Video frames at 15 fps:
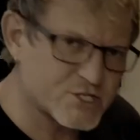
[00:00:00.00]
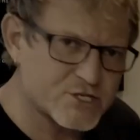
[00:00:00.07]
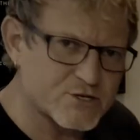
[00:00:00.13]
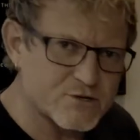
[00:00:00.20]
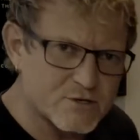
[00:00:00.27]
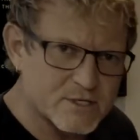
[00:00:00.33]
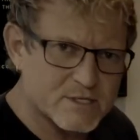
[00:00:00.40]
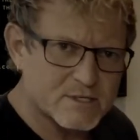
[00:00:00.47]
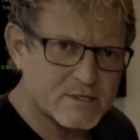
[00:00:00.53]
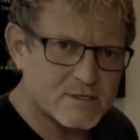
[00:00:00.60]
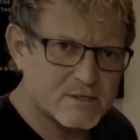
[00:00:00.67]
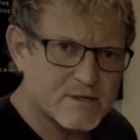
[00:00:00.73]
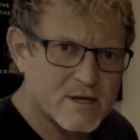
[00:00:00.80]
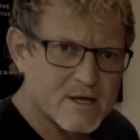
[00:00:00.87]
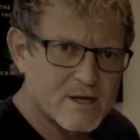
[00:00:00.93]
two
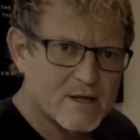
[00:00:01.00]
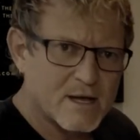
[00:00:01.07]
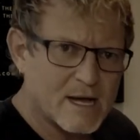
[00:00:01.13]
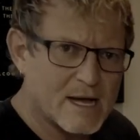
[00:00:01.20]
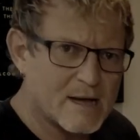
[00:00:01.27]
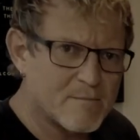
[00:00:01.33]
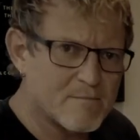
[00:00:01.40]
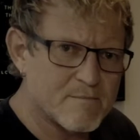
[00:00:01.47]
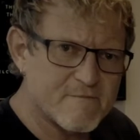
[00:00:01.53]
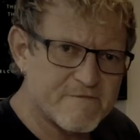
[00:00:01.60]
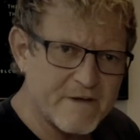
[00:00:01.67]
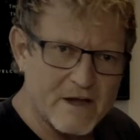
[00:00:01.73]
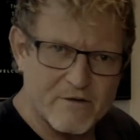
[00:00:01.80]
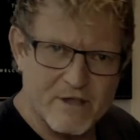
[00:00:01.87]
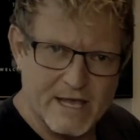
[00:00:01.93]
little
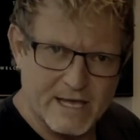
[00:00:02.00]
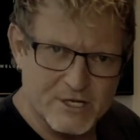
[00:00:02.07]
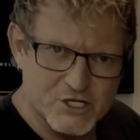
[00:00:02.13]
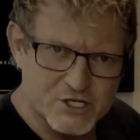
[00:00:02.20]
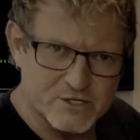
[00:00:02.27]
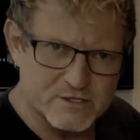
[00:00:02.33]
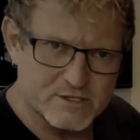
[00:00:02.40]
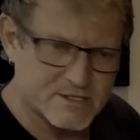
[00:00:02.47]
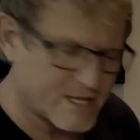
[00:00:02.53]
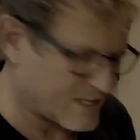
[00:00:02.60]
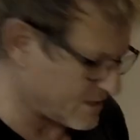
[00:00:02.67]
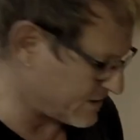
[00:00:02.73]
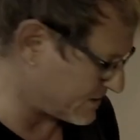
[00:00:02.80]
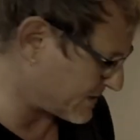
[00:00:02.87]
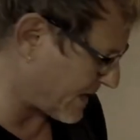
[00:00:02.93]
variations that it is